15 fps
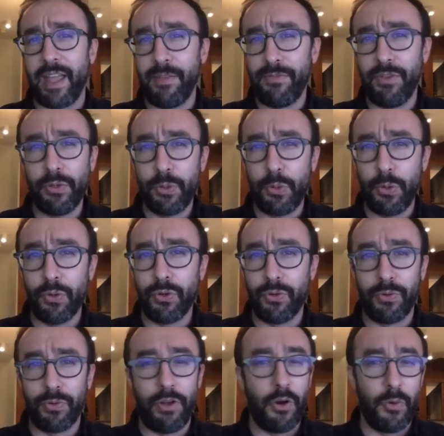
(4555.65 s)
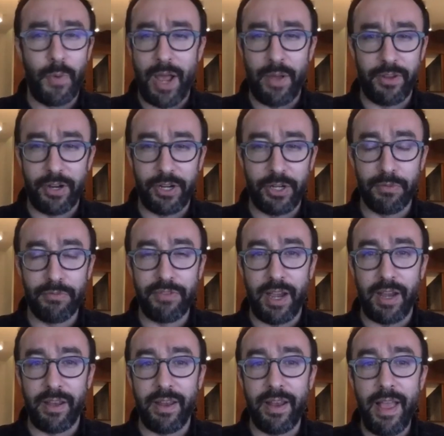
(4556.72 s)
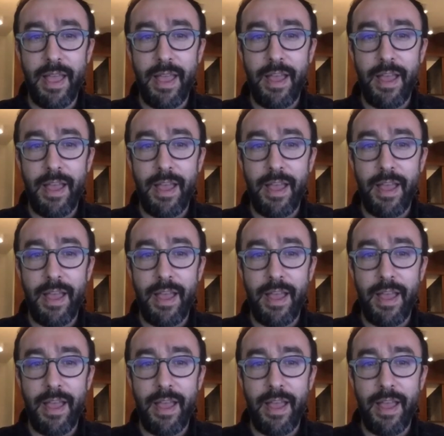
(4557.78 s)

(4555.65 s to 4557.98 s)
If you Google around there, you'll find it.